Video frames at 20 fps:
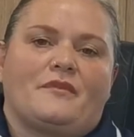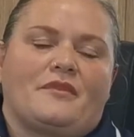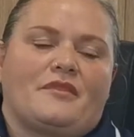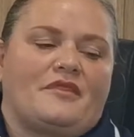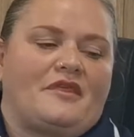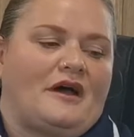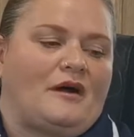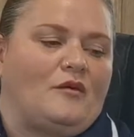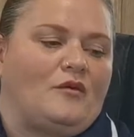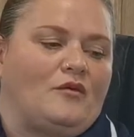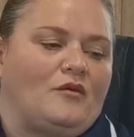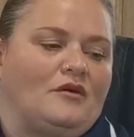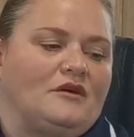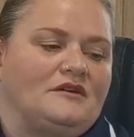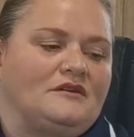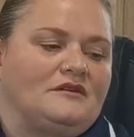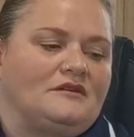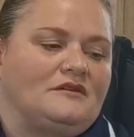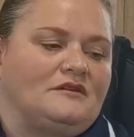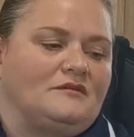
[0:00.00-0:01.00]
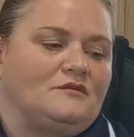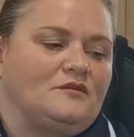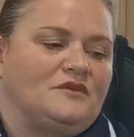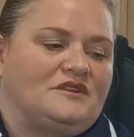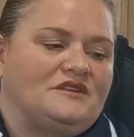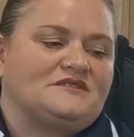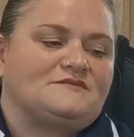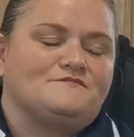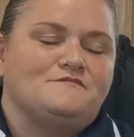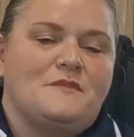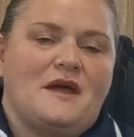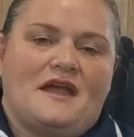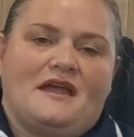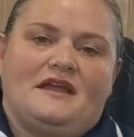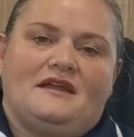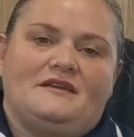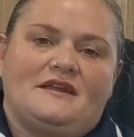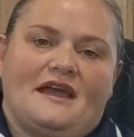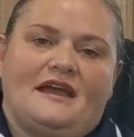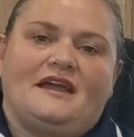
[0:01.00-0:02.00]
that with its
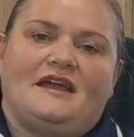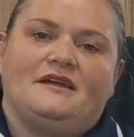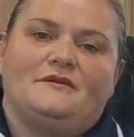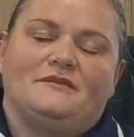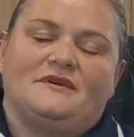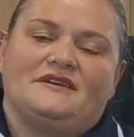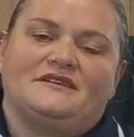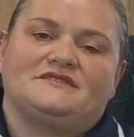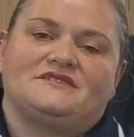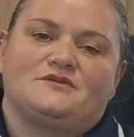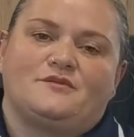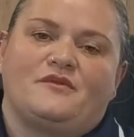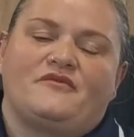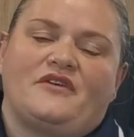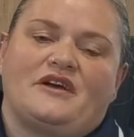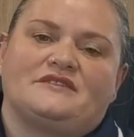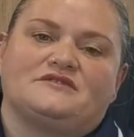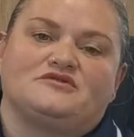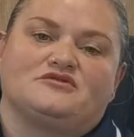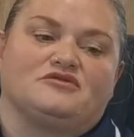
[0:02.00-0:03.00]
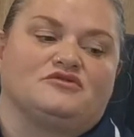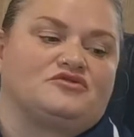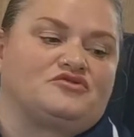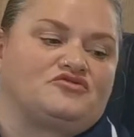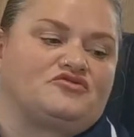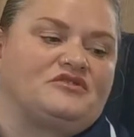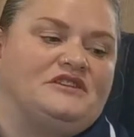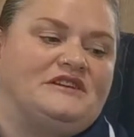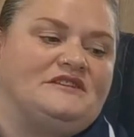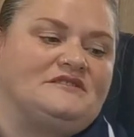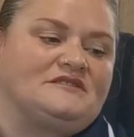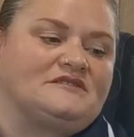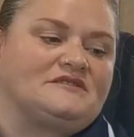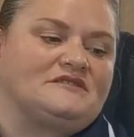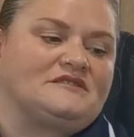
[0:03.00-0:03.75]
main aim is to prevent or treat